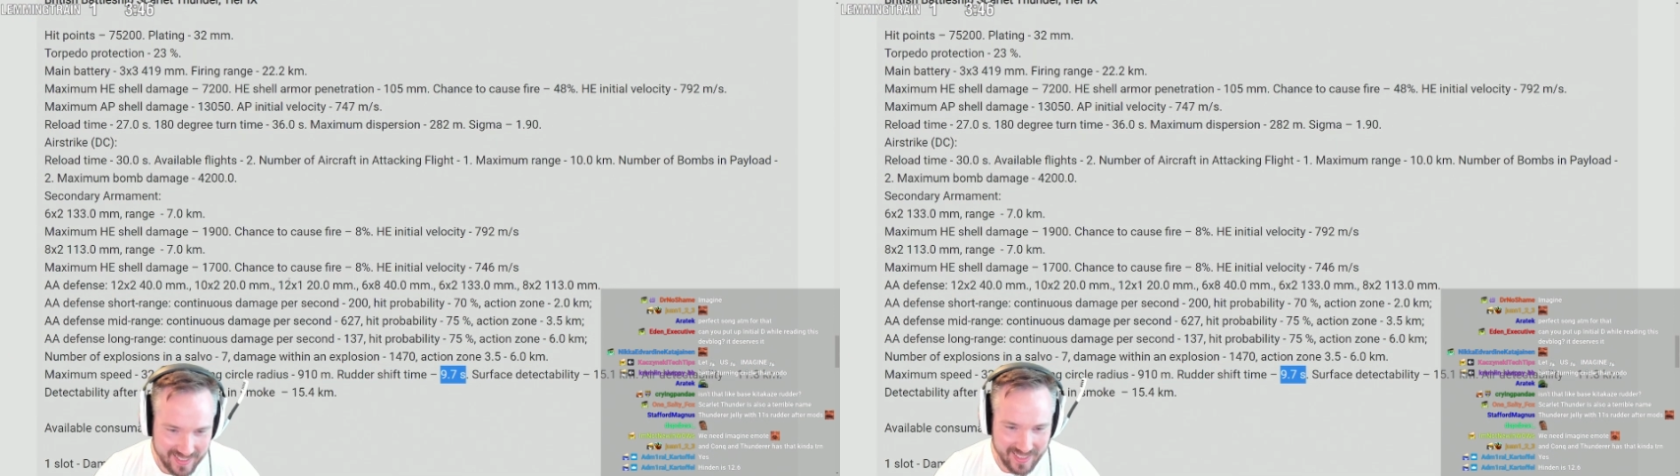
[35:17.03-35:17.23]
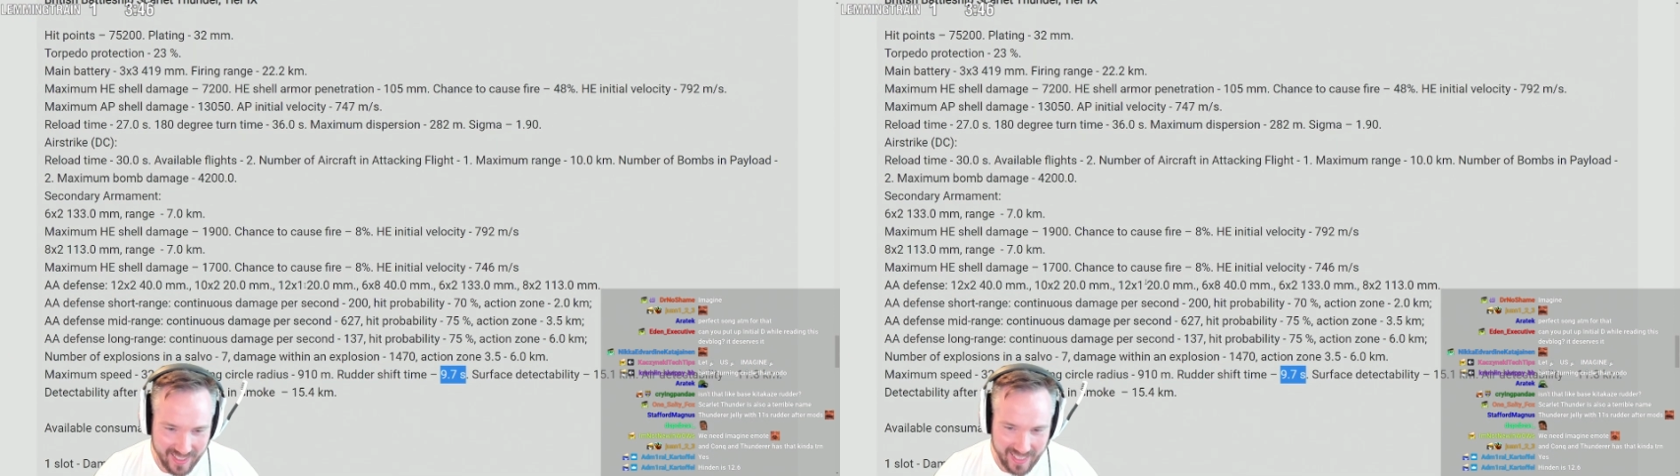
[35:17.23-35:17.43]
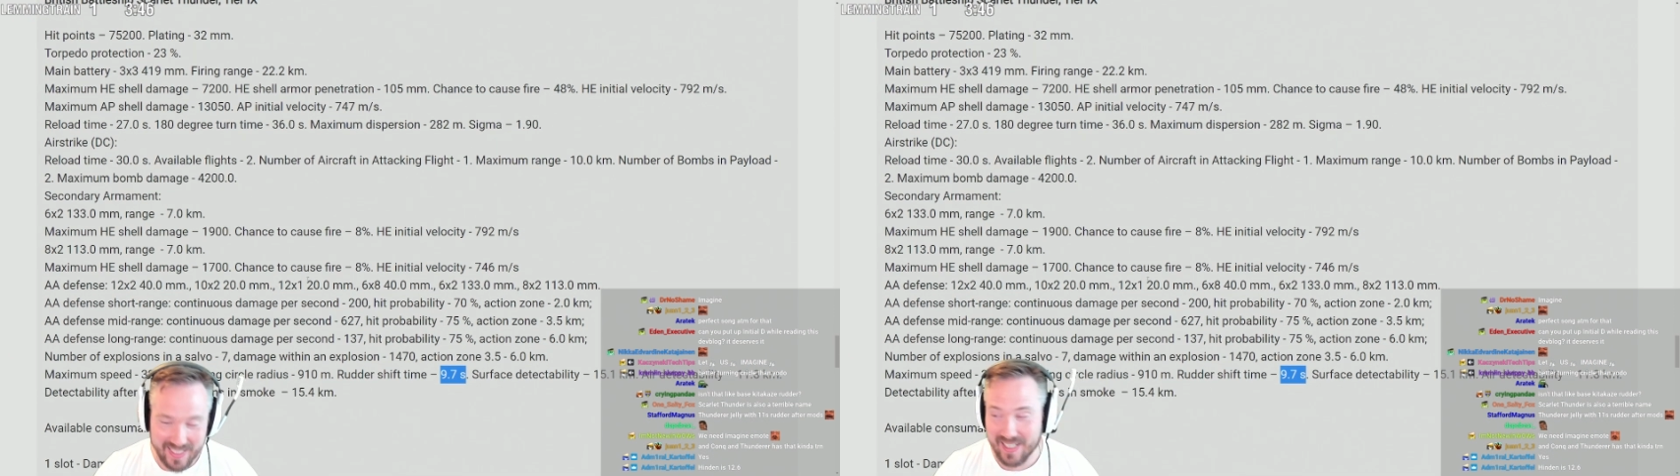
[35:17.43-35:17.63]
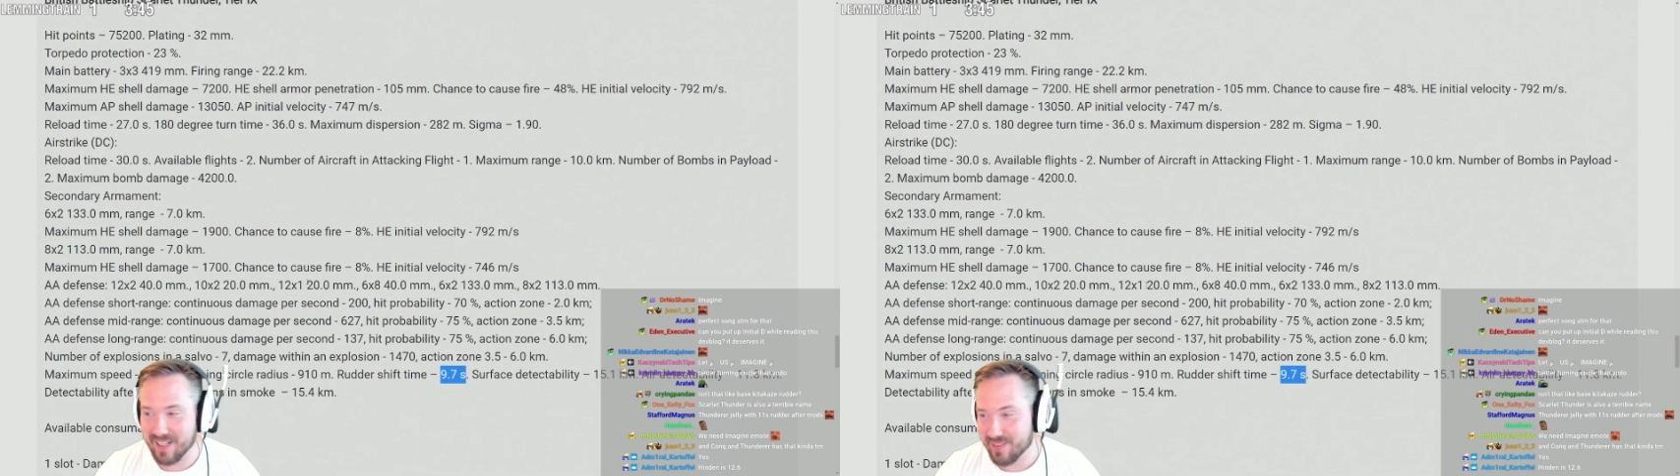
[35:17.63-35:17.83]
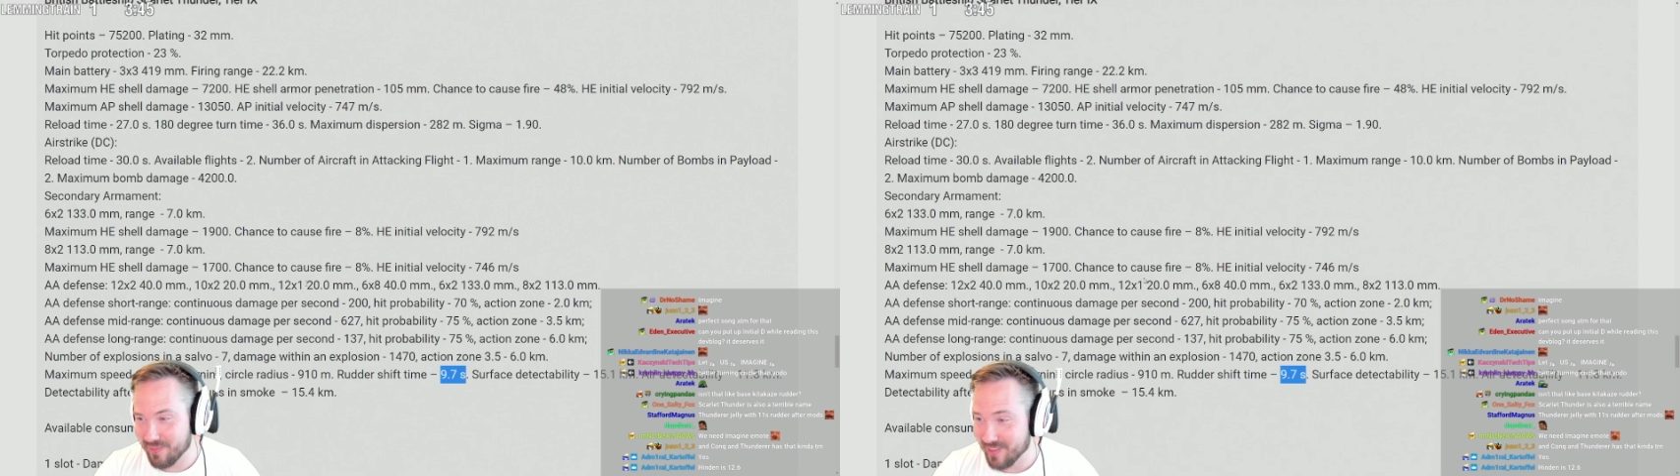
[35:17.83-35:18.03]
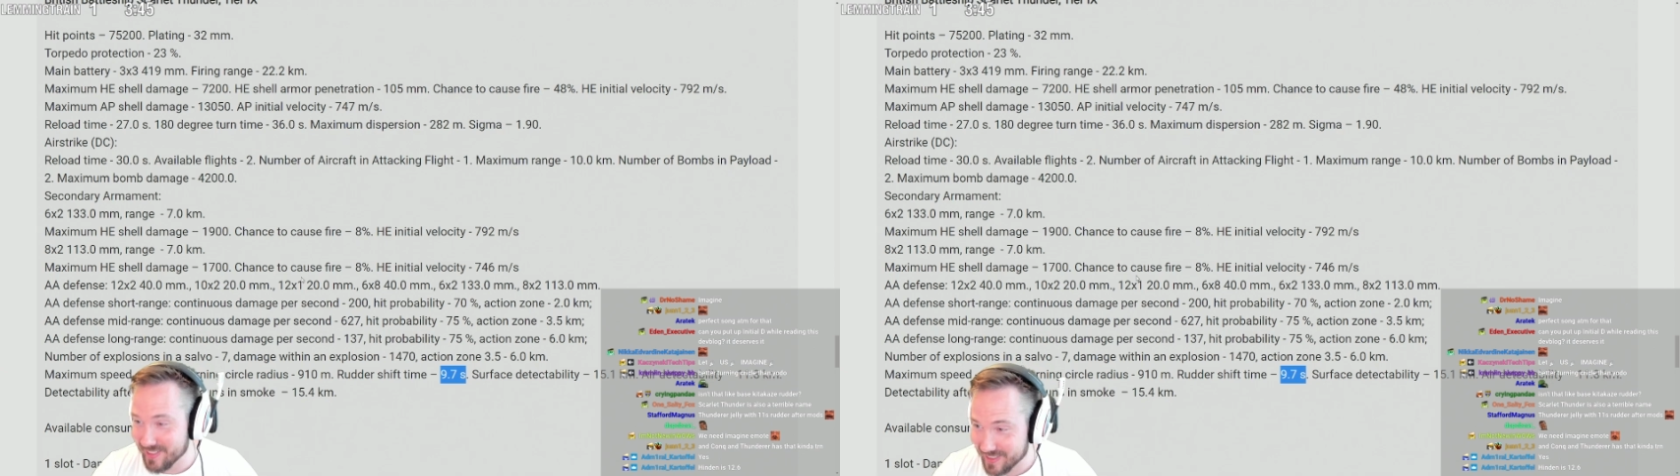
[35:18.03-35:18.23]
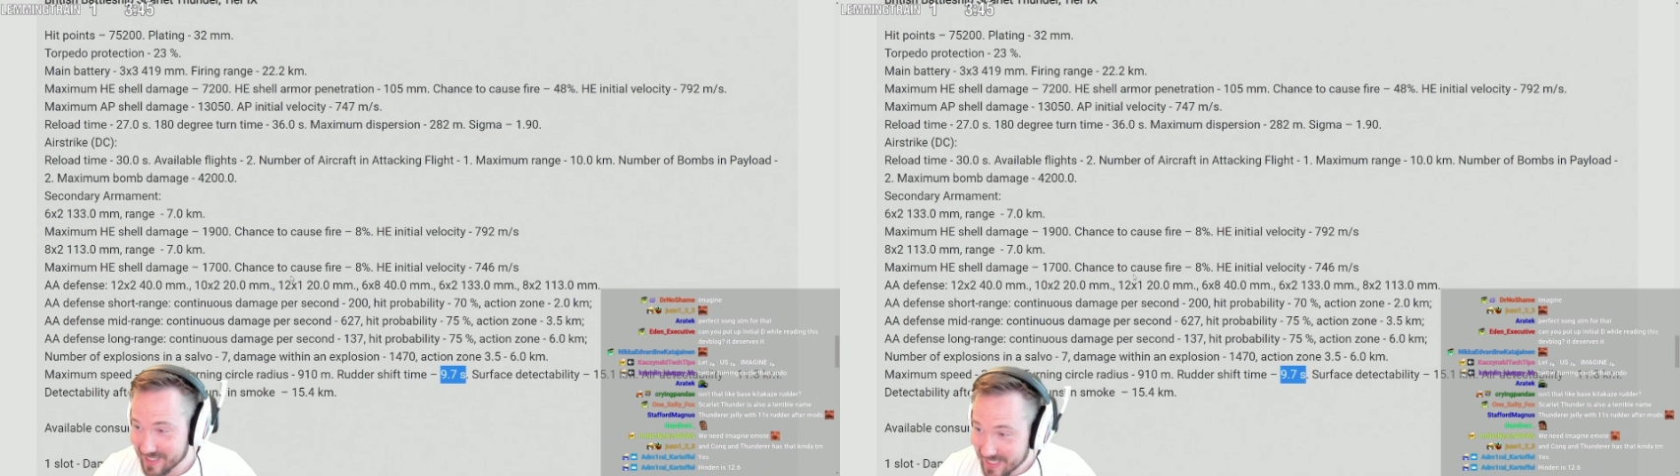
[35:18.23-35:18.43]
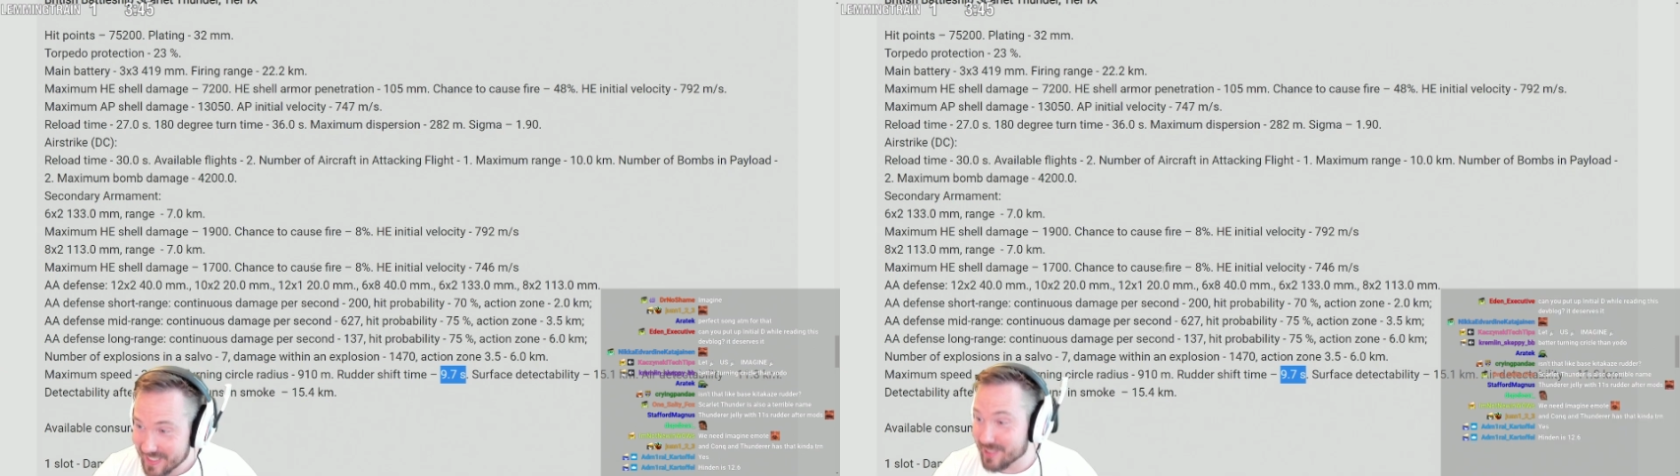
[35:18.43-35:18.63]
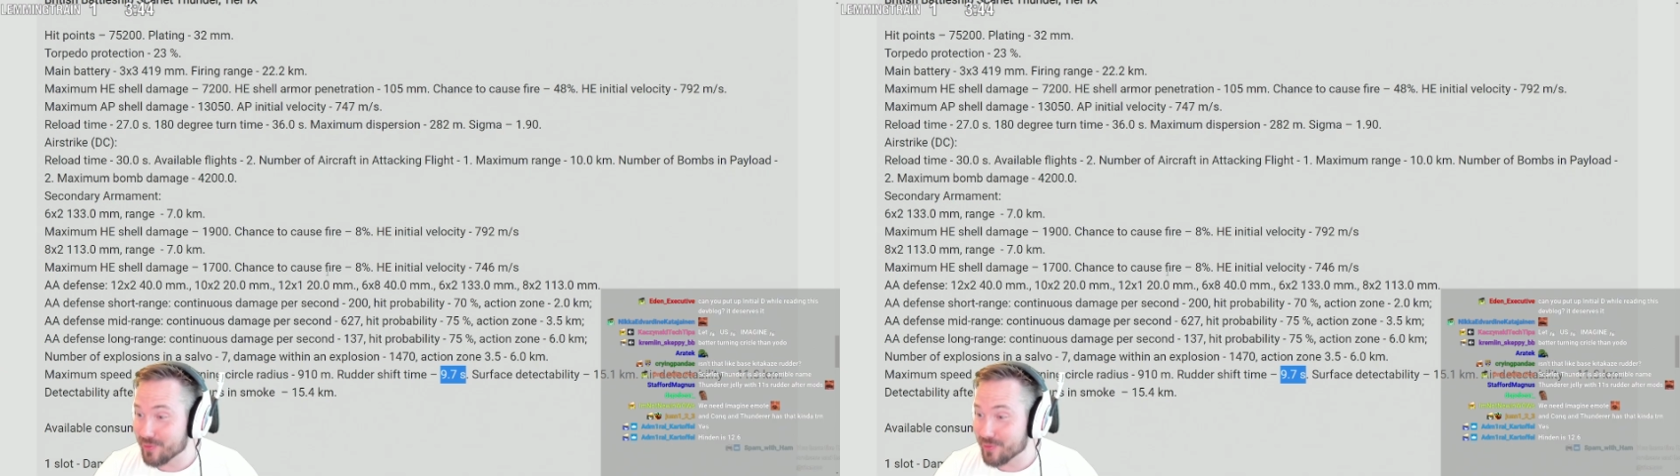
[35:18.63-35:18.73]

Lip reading: And a reminder that